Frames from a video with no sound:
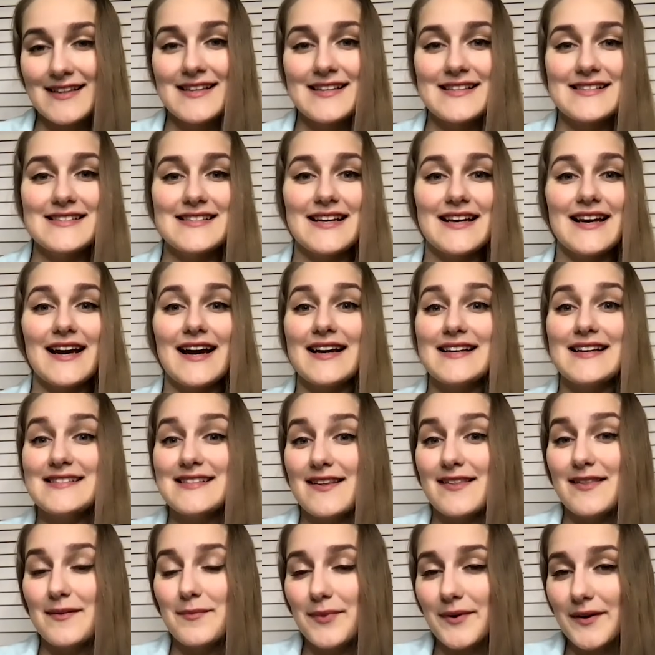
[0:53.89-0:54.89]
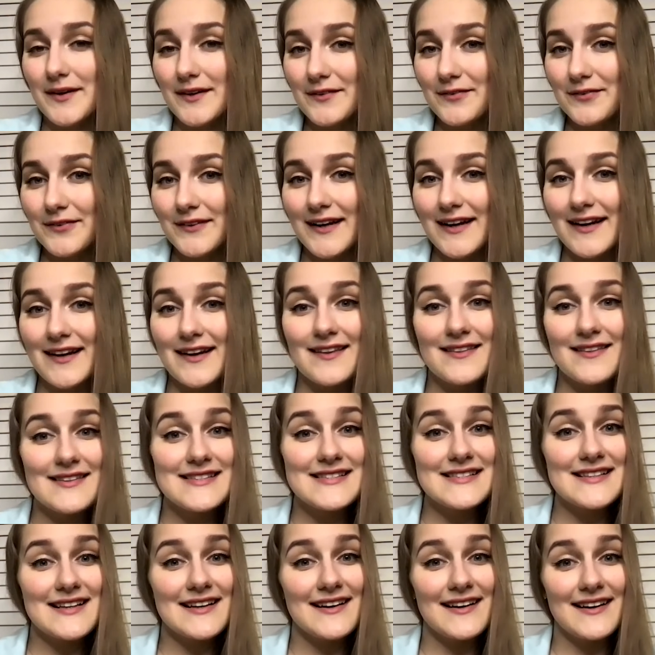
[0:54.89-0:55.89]
Say, I see the bird flying in the
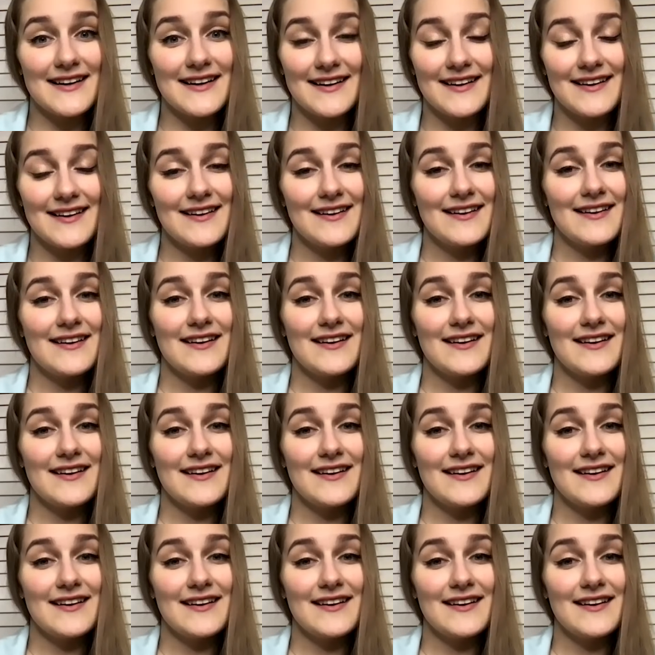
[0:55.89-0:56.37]
sky.